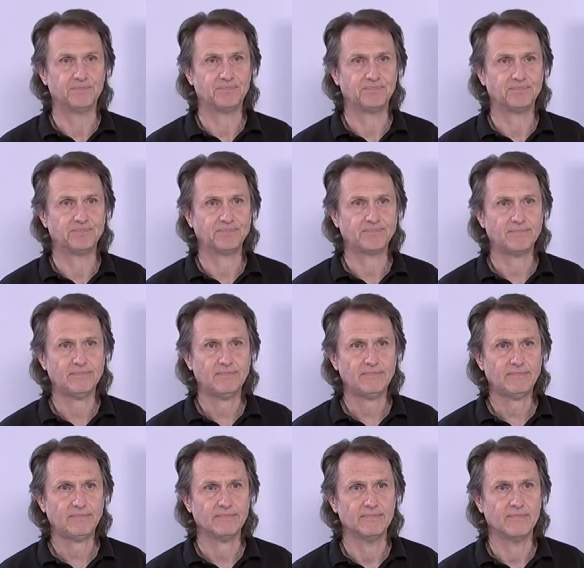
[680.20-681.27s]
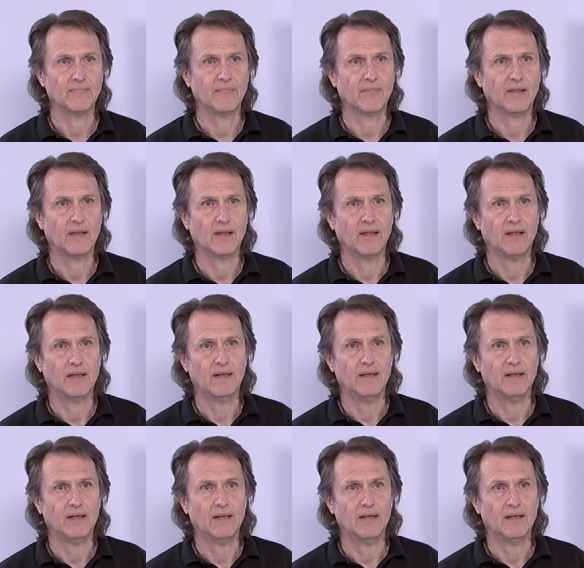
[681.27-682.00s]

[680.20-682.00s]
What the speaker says: [no speech]